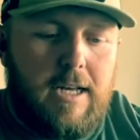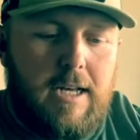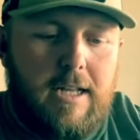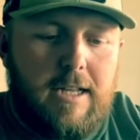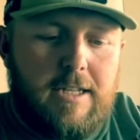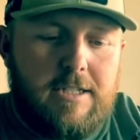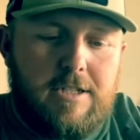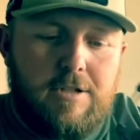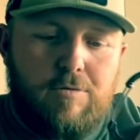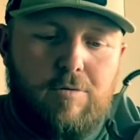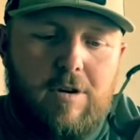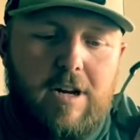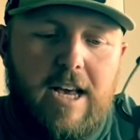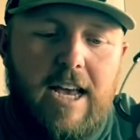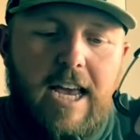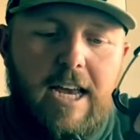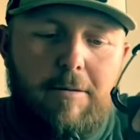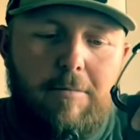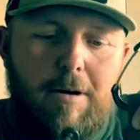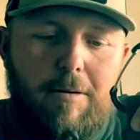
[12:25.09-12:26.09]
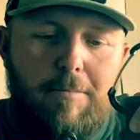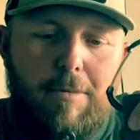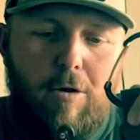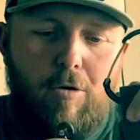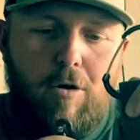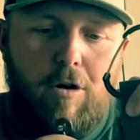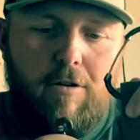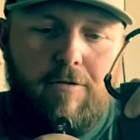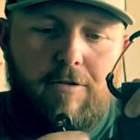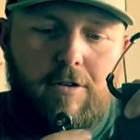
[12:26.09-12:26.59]
This is what I hang my bow
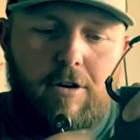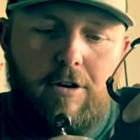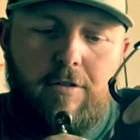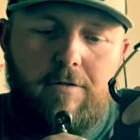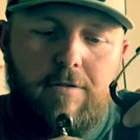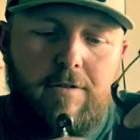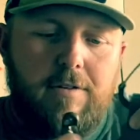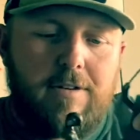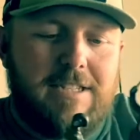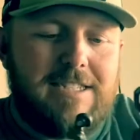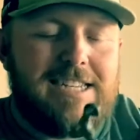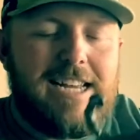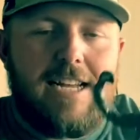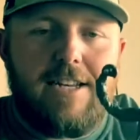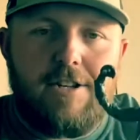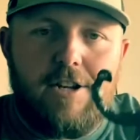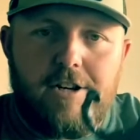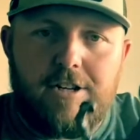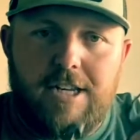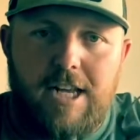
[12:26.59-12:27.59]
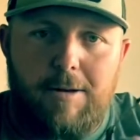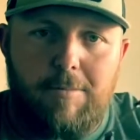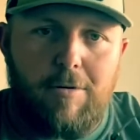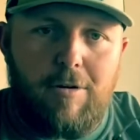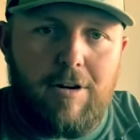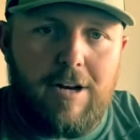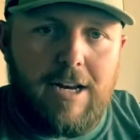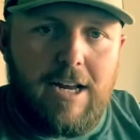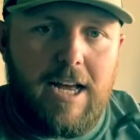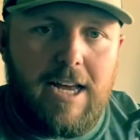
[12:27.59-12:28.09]
off of. It's got duct tape
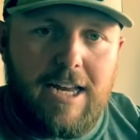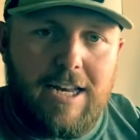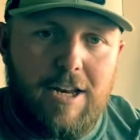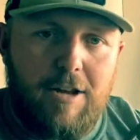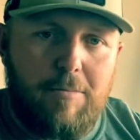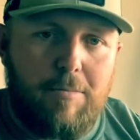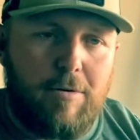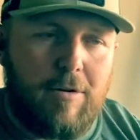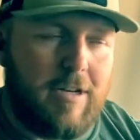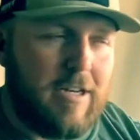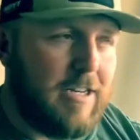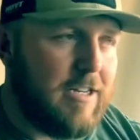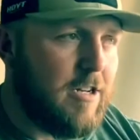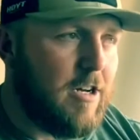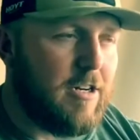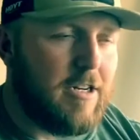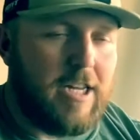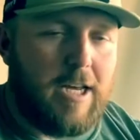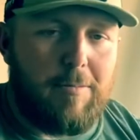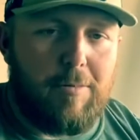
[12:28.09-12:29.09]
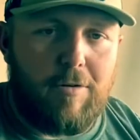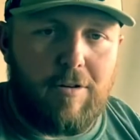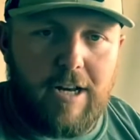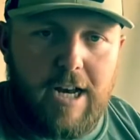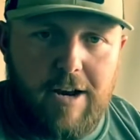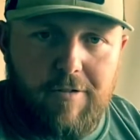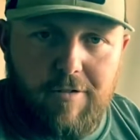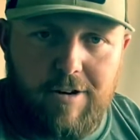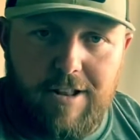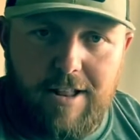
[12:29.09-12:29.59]
on it. I end up putting duct tape on
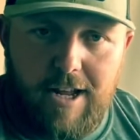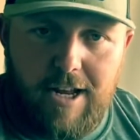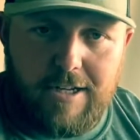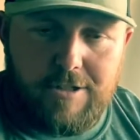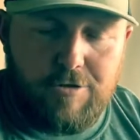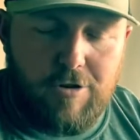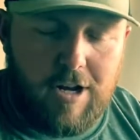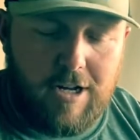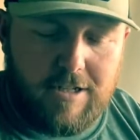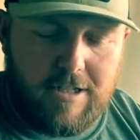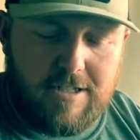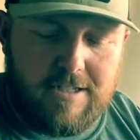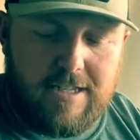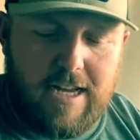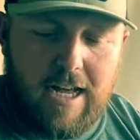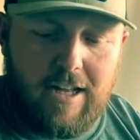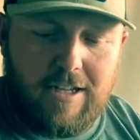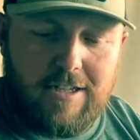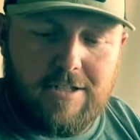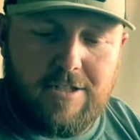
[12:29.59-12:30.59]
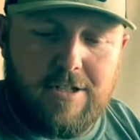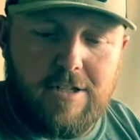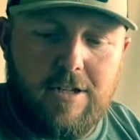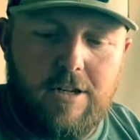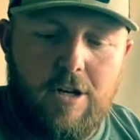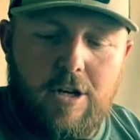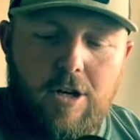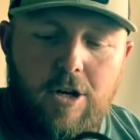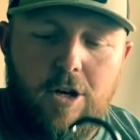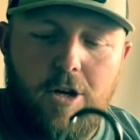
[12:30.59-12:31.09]
everything, trying to silence
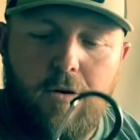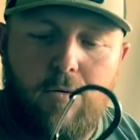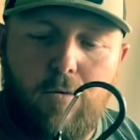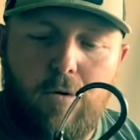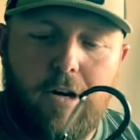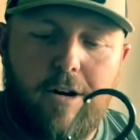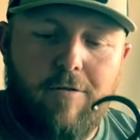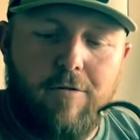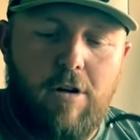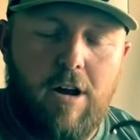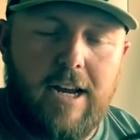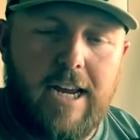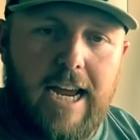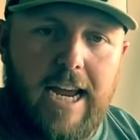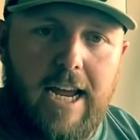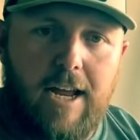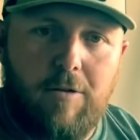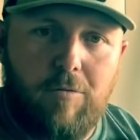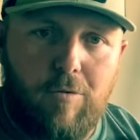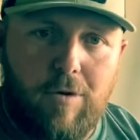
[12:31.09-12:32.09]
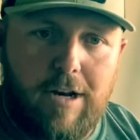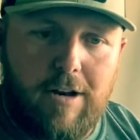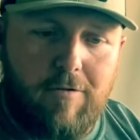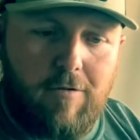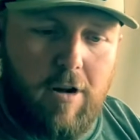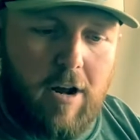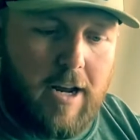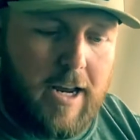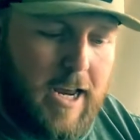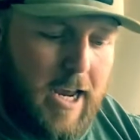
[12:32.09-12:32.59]
whatever I can whenever
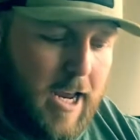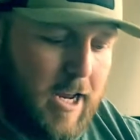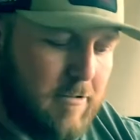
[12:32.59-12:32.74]
I can.